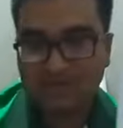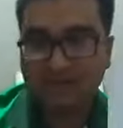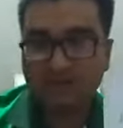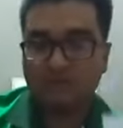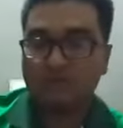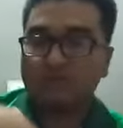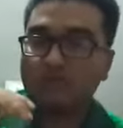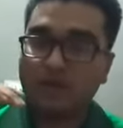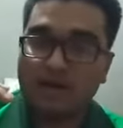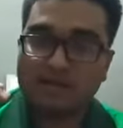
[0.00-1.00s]
you, to
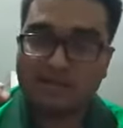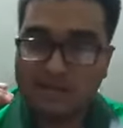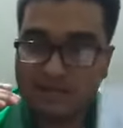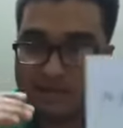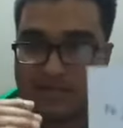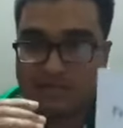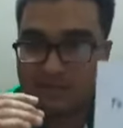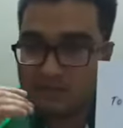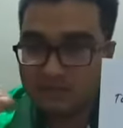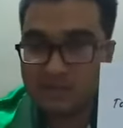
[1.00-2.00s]
arrange an election
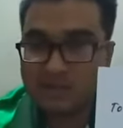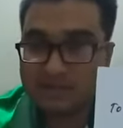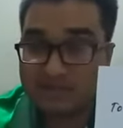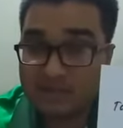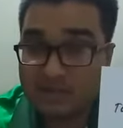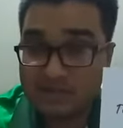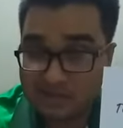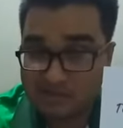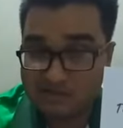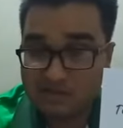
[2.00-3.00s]
is very difficult
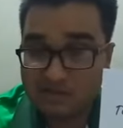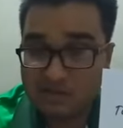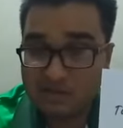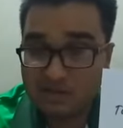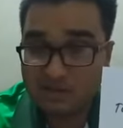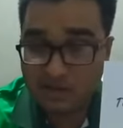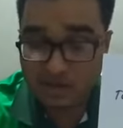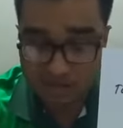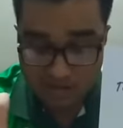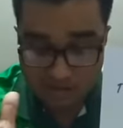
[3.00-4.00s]
task.
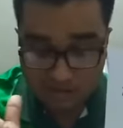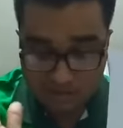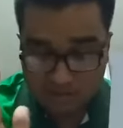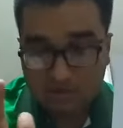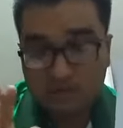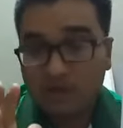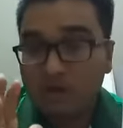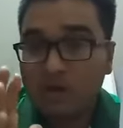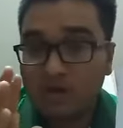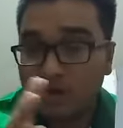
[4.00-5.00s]
Okay, so
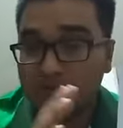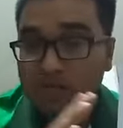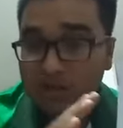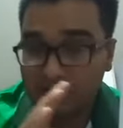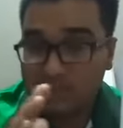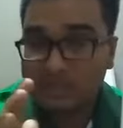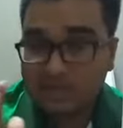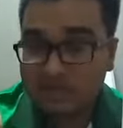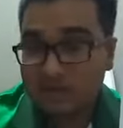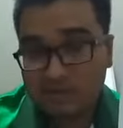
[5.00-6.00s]
the election
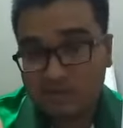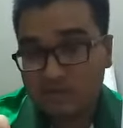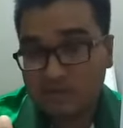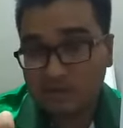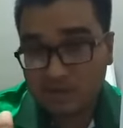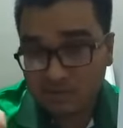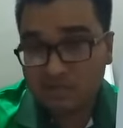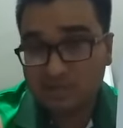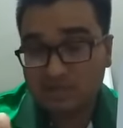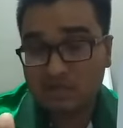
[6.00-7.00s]

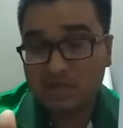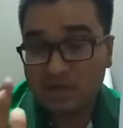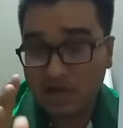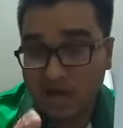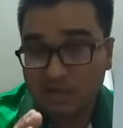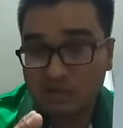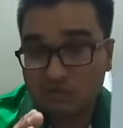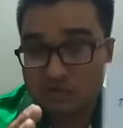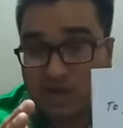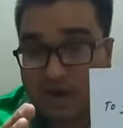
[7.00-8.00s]
commission has
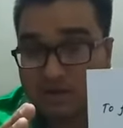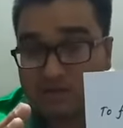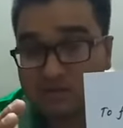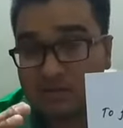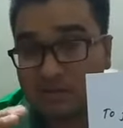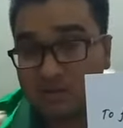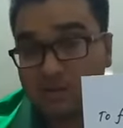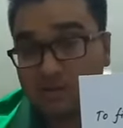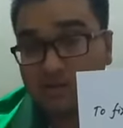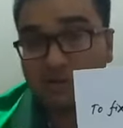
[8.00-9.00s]
to arrange
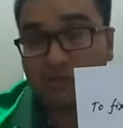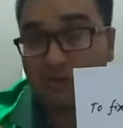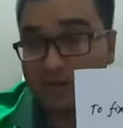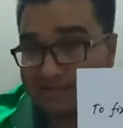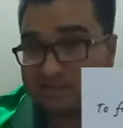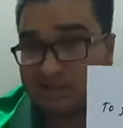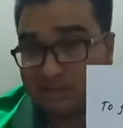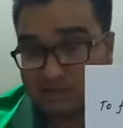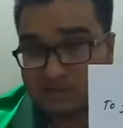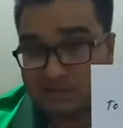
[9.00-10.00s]
the polling
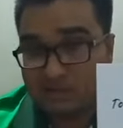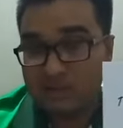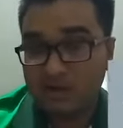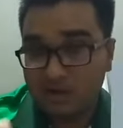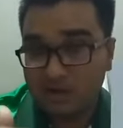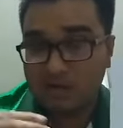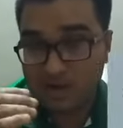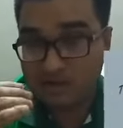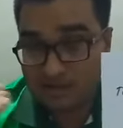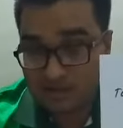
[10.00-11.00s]
centers,
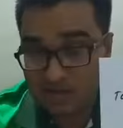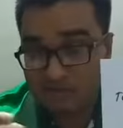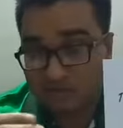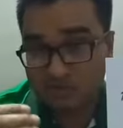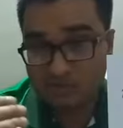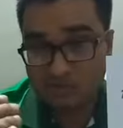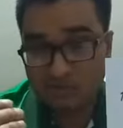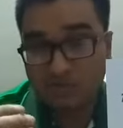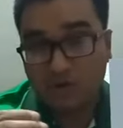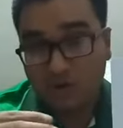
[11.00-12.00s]
and they have to
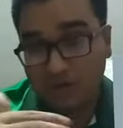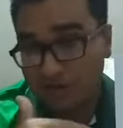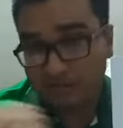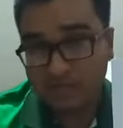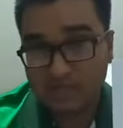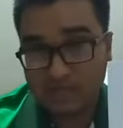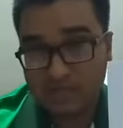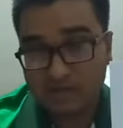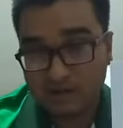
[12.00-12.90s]
do everything